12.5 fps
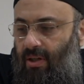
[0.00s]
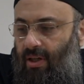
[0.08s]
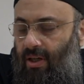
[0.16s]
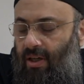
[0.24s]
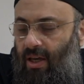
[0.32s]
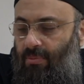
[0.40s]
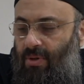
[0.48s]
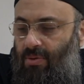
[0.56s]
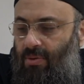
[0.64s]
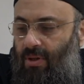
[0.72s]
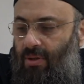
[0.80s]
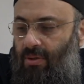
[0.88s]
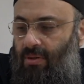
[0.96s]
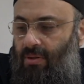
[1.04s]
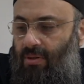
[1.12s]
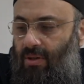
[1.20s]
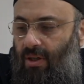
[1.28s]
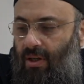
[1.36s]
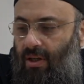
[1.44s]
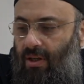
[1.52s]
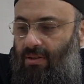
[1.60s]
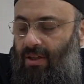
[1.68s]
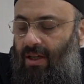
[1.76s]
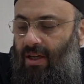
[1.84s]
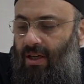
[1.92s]
came in Surah
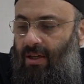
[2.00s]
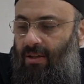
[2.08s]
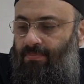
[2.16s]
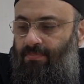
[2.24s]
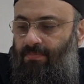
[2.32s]
Taha,